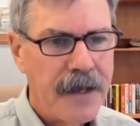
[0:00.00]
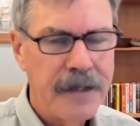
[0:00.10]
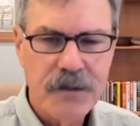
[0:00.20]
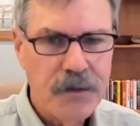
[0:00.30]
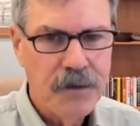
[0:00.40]

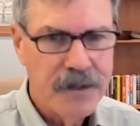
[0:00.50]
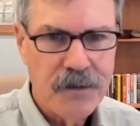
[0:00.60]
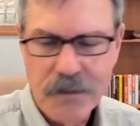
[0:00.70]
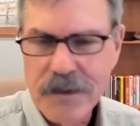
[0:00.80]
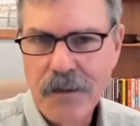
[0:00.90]
it's going
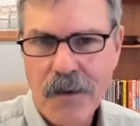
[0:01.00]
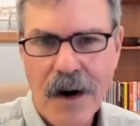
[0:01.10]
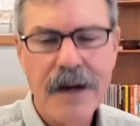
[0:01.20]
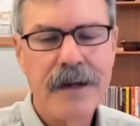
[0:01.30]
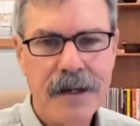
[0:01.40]
to
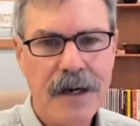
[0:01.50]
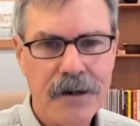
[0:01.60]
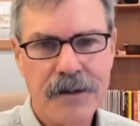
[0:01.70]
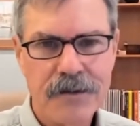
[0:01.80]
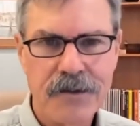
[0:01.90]
rewrite
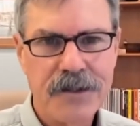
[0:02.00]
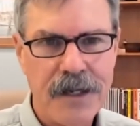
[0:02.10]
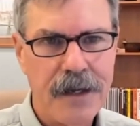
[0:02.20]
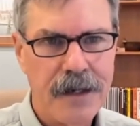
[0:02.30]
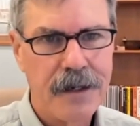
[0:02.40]
our
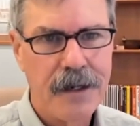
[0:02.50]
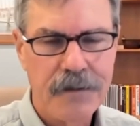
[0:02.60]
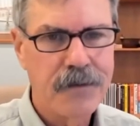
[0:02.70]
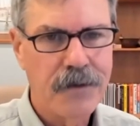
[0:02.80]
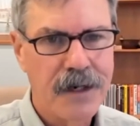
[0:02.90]
understanding
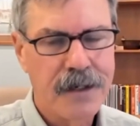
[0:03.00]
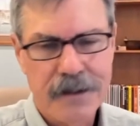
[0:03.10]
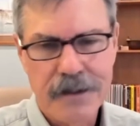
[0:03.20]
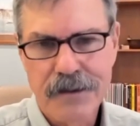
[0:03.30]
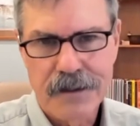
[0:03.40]
of
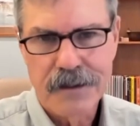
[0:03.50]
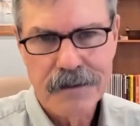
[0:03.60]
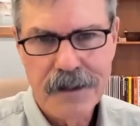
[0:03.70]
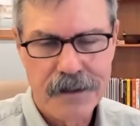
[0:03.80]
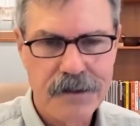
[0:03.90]
chronic
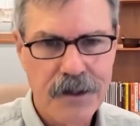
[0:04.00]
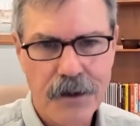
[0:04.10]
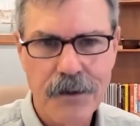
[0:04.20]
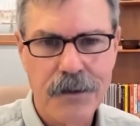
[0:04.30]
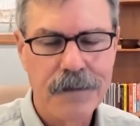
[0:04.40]
illness in
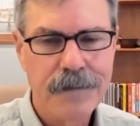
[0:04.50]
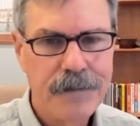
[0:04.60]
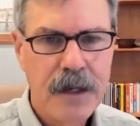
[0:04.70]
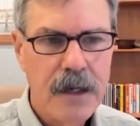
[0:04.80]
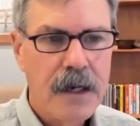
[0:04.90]
total.
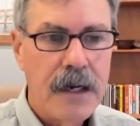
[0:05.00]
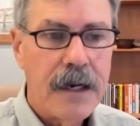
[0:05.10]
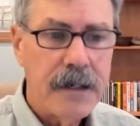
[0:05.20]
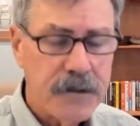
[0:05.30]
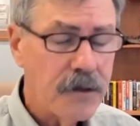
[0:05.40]

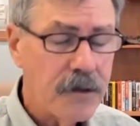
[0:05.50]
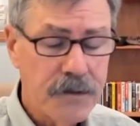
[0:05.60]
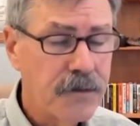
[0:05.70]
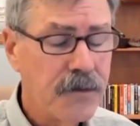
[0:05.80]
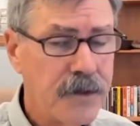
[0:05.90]
And it's
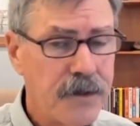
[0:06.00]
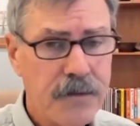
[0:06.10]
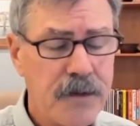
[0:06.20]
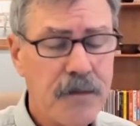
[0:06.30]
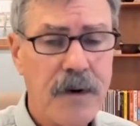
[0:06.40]
also going to
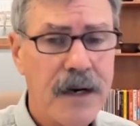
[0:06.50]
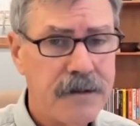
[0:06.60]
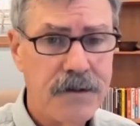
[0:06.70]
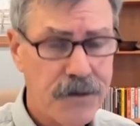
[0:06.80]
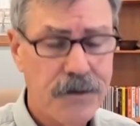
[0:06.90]

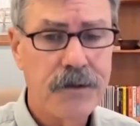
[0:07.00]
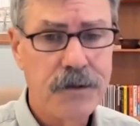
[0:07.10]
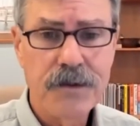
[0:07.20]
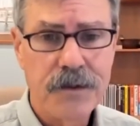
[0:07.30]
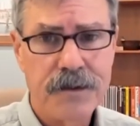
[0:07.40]
rewrite the
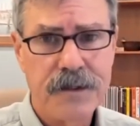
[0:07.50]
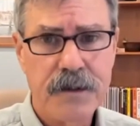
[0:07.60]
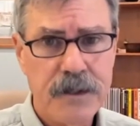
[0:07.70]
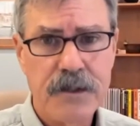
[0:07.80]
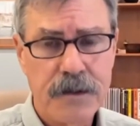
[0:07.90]
solutions
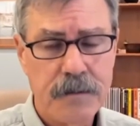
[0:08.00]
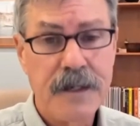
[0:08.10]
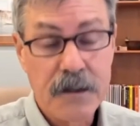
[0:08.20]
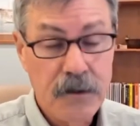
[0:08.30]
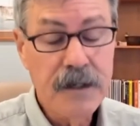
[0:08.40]
that we should
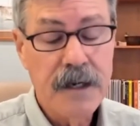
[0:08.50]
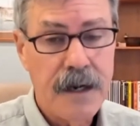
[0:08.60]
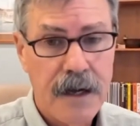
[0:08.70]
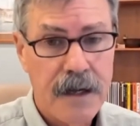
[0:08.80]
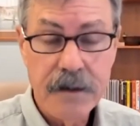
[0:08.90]
be
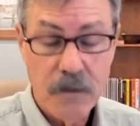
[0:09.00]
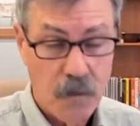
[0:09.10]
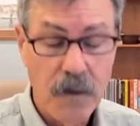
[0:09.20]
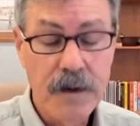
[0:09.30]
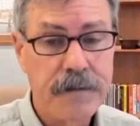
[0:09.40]
looking at. And
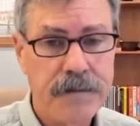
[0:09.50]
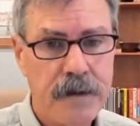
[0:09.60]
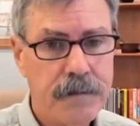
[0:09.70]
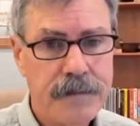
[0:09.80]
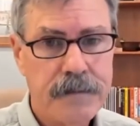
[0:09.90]
one of
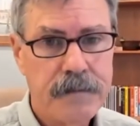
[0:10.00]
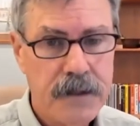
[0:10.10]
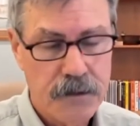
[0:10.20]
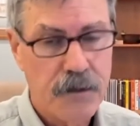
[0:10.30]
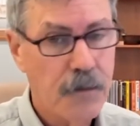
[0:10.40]
them
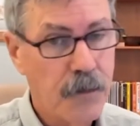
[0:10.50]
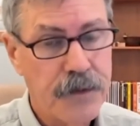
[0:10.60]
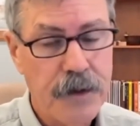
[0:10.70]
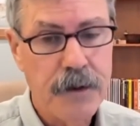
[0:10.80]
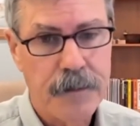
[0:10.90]
is herbal
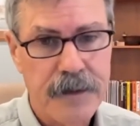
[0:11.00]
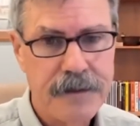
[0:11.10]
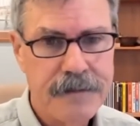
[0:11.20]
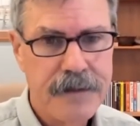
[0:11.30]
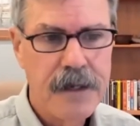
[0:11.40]
therapy.
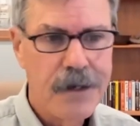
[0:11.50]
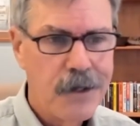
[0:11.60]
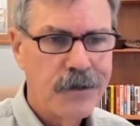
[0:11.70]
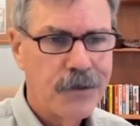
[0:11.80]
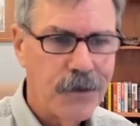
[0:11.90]

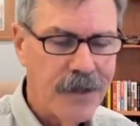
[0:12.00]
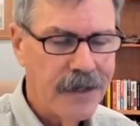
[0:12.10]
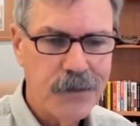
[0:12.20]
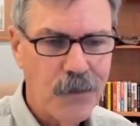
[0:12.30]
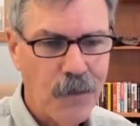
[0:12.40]
So
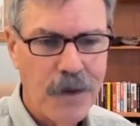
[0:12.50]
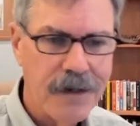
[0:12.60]
that's what